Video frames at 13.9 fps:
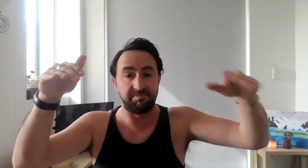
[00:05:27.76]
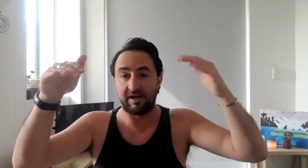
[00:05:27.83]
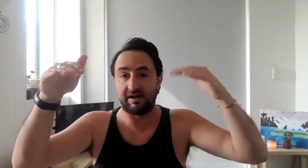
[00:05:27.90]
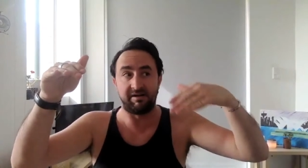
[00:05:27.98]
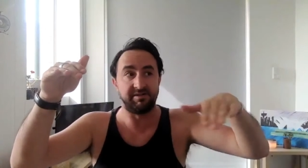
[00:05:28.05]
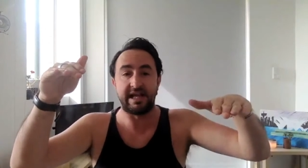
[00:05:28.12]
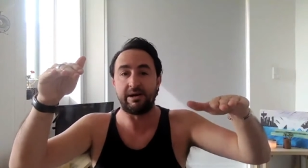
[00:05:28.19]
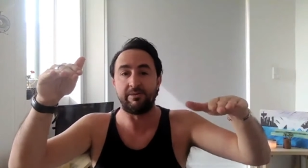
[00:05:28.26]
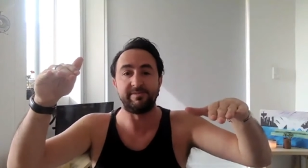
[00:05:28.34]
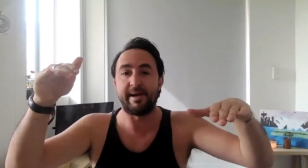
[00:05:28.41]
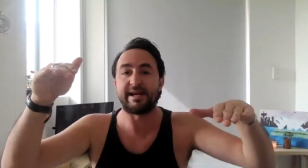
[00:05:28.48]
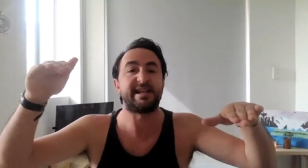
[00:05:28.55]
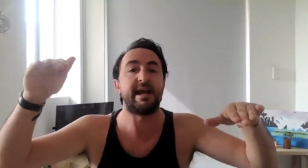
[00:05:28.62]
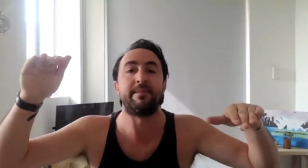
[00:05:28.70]
I think it was
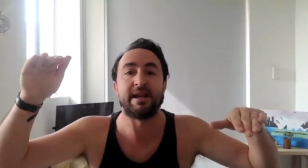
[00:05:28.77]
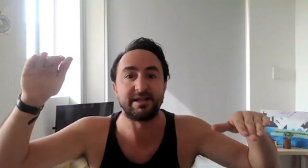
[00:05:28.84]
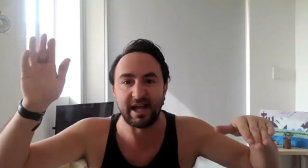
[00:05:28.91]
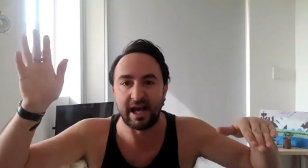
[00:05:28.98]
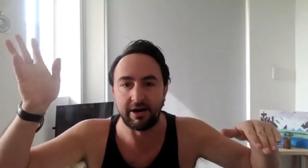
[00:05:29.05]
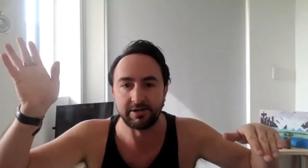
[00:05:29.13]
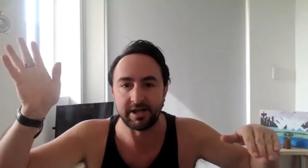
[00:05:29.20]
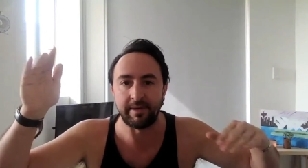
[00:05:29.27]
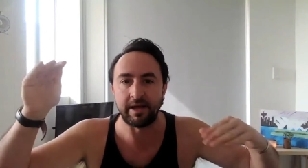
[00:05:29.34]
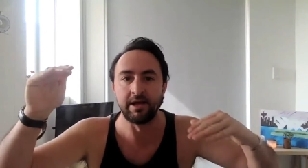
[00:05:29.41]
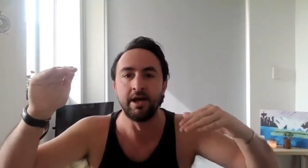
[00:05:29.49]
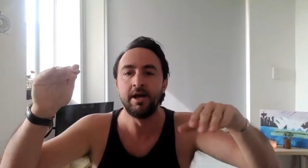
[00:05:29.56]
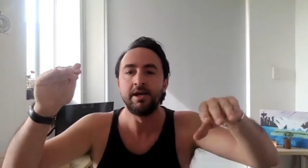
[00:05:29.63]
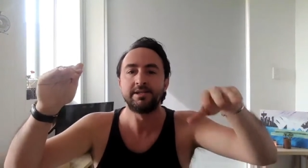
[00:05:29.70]
about 10 minutes later or
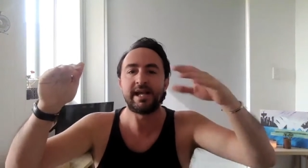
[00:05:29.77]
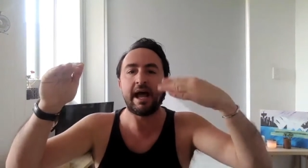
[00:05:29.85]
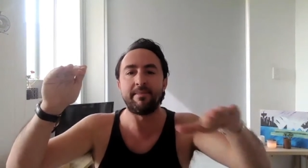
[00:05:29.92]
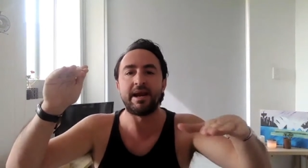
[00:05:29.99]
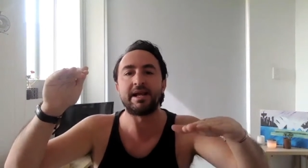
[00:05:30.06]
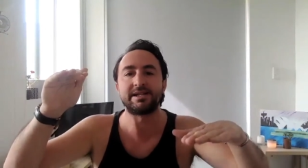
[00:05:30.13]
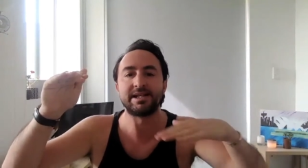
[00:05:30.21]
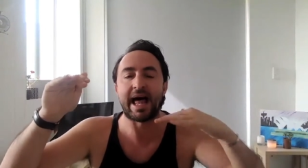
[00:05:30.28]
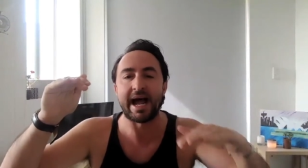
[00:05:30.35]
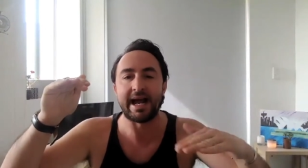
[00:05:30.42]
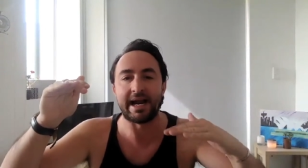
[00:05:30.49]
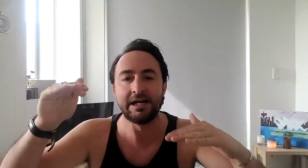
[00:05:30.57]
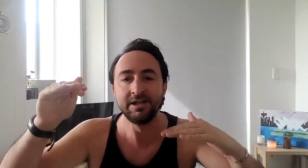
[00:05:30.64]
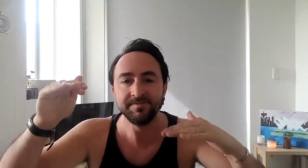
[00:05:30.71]
something. 10 minutes
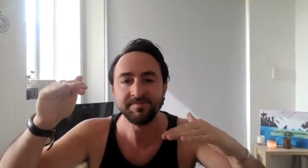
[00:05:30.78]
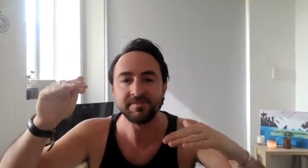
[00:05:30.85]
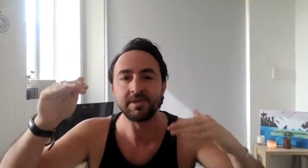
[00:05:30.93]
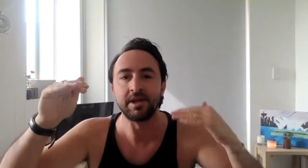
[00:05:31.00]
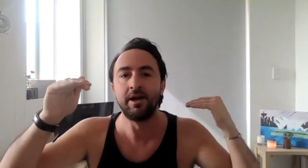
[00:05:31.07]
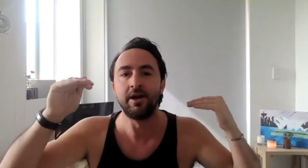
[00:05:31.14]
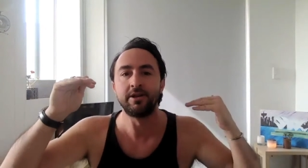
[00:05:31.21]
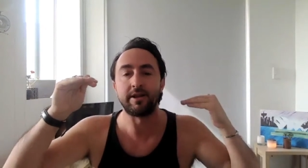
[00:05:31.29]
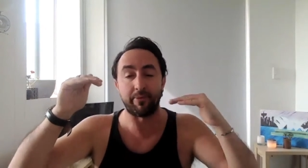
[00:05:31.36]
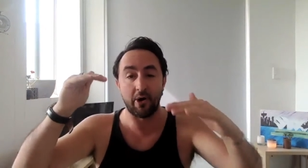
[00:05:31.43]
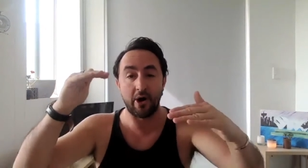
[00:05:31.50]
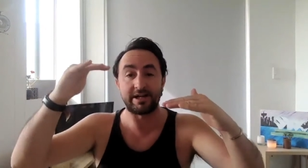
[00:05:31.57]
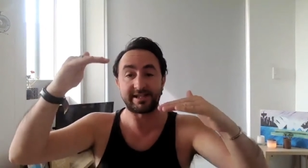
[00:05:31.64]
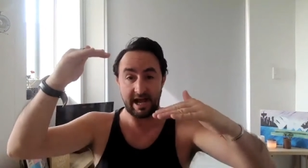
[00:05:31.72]
later, the
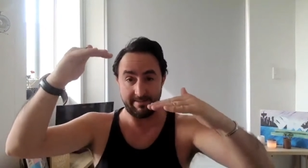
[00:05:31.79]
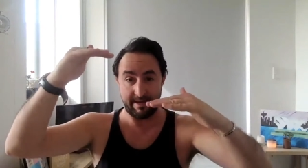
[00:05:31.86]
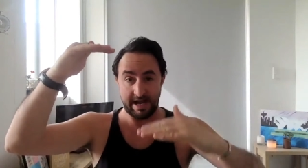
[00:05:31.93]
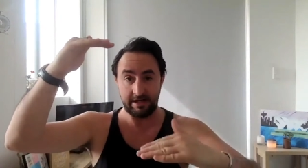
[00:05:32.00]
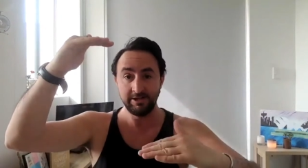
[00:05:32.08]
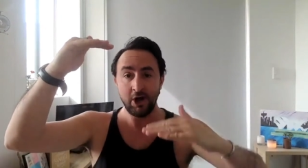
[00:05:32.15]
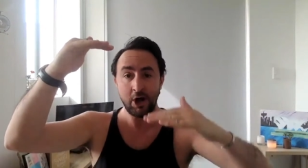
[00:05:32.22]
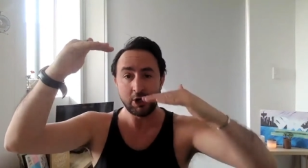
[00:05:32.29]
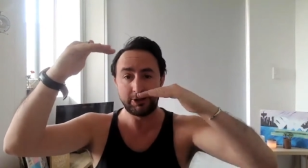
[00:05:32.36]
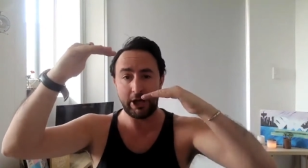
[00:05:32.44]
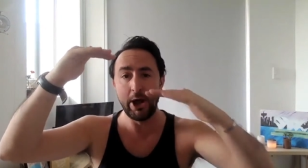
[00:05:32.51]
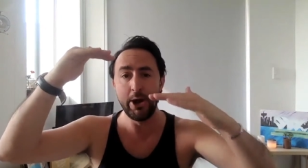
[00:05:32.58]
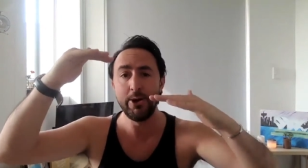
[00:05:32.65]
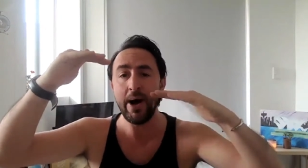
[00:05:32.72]
price came in
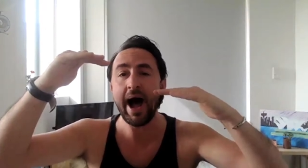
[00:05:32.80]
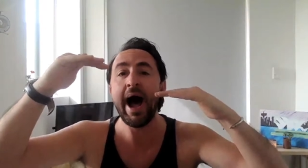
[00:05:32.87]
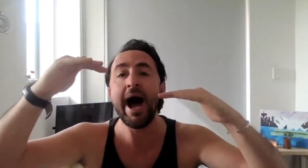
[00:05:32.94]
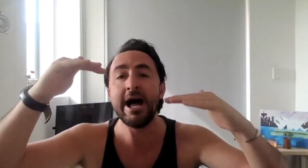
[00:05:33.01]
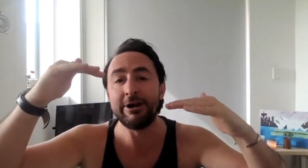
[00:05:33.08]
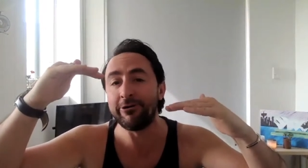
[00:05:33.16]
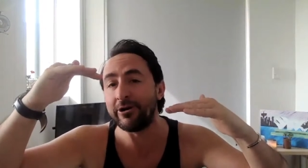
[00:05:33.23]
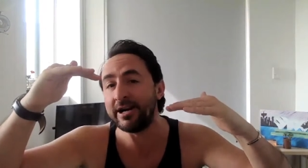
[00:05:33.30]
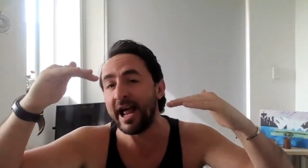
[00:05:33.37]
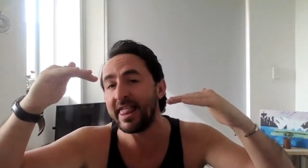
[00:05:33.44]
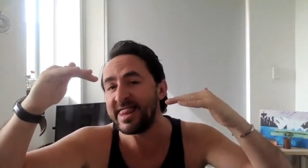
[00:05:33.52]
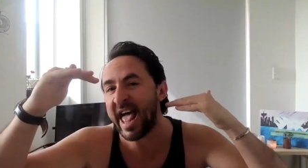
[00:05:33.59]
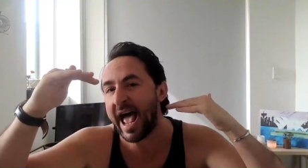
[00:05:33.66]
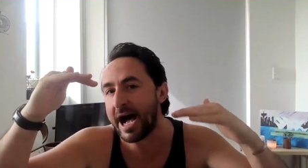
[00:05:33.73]

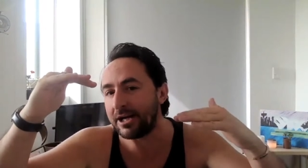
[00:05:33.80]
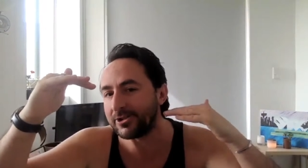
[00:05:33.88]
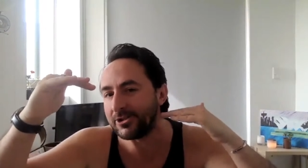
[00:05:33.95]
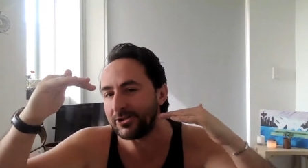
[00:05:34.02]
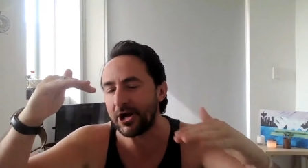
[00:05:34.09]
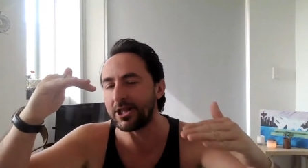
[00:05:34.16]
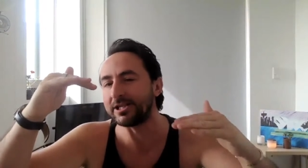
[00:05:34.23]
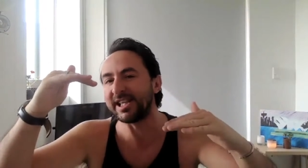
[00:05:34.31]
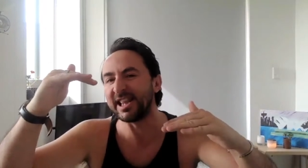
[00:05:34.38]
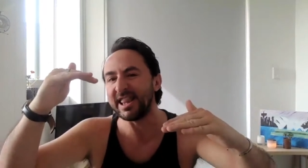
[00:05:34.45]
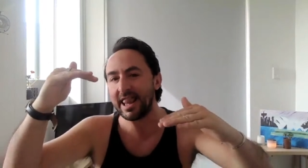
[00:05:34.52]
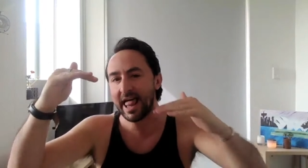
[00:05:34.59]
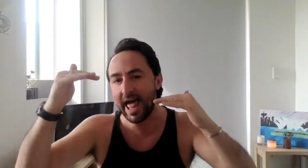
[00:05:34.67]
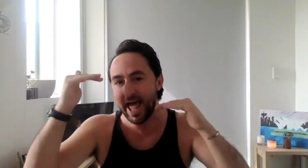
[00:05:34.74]

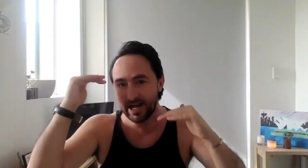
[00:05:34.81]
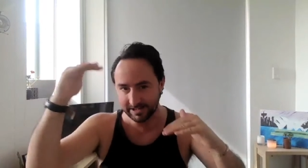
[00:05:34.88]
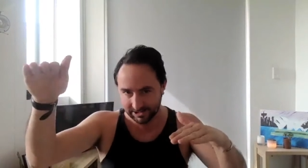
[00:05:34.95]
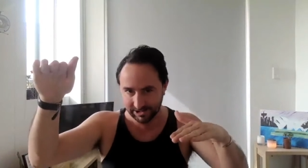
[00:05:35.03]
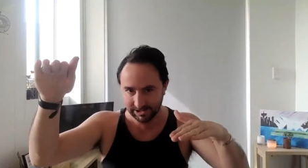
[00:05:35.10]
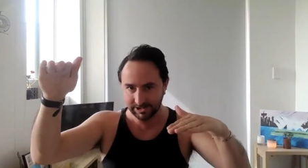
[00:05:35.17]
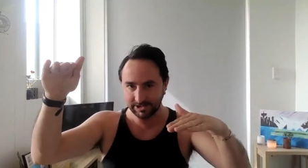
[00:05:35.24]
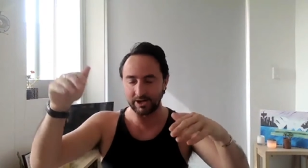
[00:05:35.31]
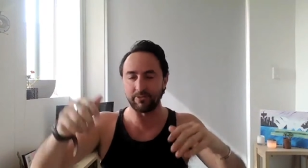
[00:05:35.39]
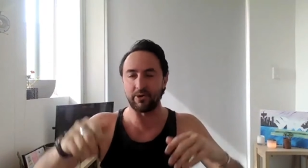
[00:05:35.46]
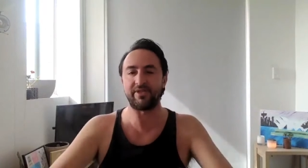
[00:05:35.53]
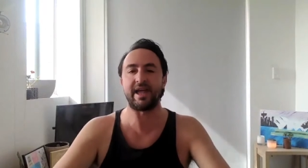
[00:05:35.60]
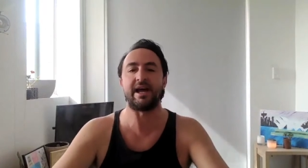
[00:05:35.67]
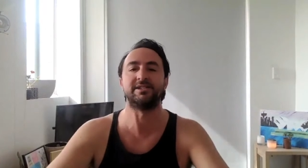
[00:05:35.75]
$200,000 less than
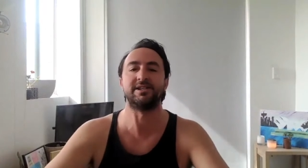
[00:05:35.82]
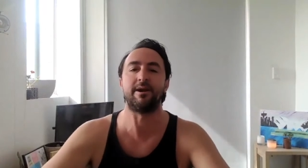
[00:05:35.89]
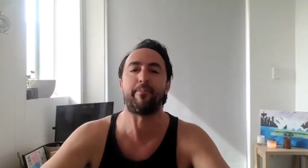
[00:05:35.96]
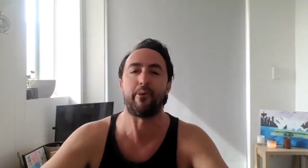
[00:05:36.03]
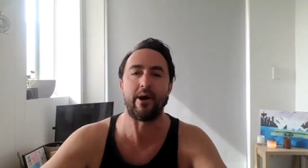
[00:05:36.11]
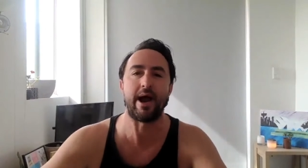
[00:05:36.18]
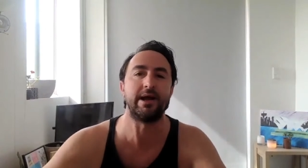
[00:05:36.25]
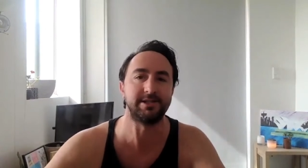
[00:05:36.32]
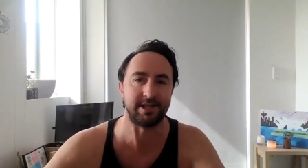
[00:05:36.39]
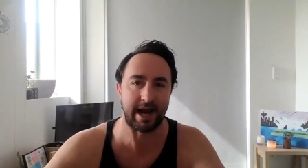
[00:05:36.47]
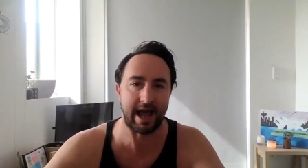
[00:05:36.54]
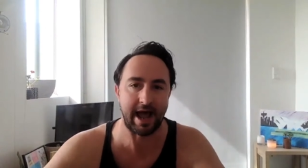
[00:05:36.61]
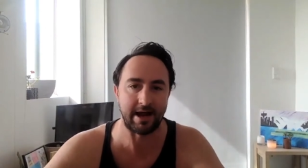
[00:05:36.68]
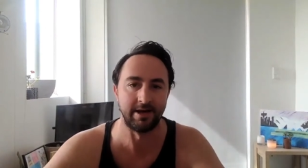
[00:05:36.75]
what the agent appraised
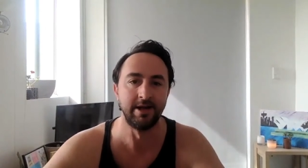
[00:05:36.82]
it at.